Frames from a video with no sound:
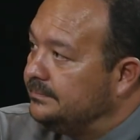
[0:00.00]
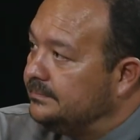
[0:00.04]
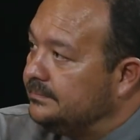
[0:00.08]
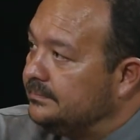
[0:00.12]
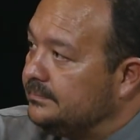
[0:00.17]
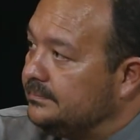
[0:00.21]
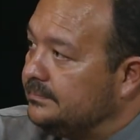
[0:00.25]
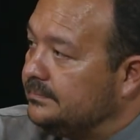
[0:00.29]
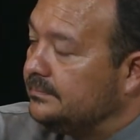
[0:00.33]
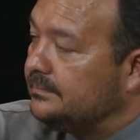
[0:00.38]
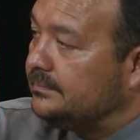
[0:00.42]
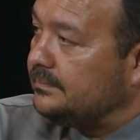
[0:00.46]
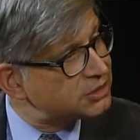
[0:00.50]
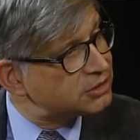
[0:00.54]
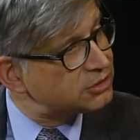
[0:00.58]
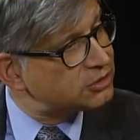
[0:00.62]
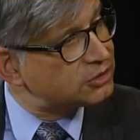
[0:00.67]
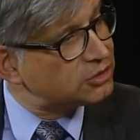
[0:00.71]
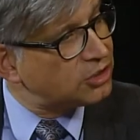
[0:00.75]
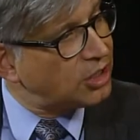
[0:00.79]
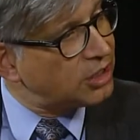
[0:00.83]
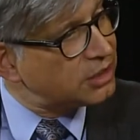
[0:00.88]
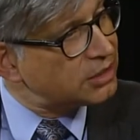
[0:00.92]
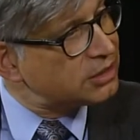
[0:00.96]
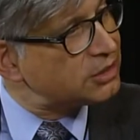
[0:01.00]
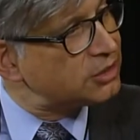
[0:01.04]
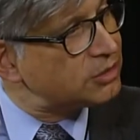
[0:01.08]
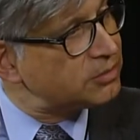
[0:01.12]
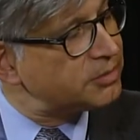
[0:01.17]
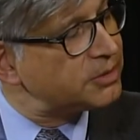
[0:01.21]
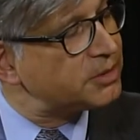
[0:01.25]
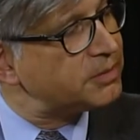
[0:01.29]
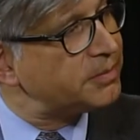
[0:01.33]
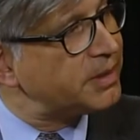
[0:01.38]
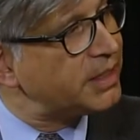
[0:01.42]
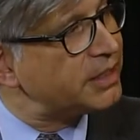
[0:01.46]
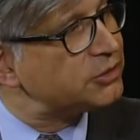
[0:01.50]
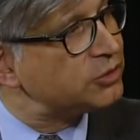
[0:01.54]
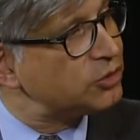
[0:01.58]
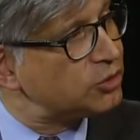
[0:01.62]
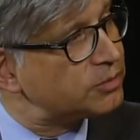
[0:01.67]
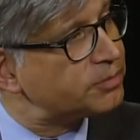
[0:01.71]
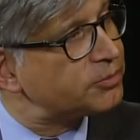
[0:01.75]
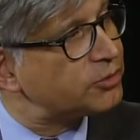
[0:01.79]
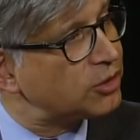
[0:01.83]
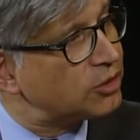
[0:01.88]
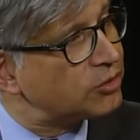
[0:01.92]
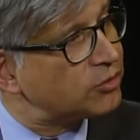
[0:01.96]
And Kristen, talk a little bit about your
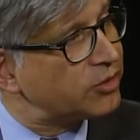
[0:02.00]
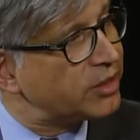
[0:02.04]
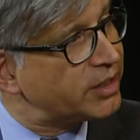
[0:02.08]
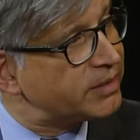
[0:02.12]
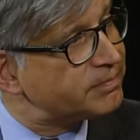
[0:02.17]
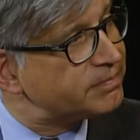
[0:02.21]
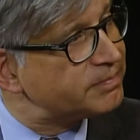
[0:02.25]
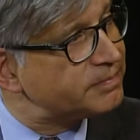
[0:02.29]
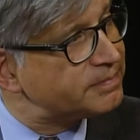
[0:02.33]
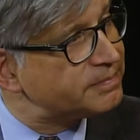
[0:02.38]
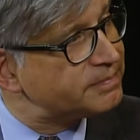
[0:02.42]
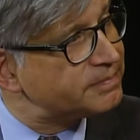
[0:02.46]
program.